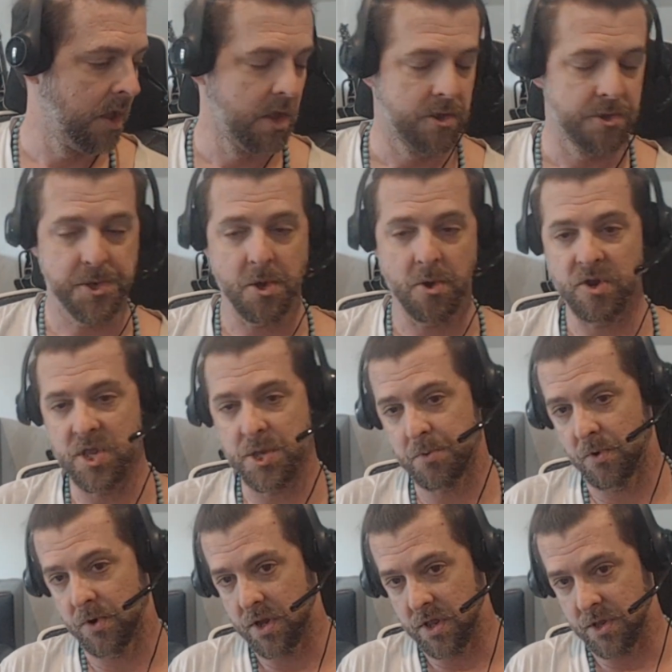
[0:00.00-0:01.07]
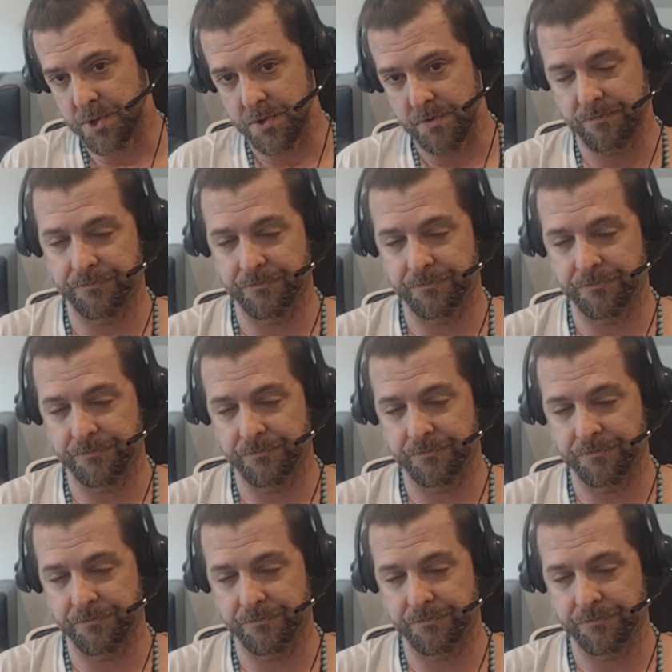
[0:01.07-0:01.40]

So it is what it is.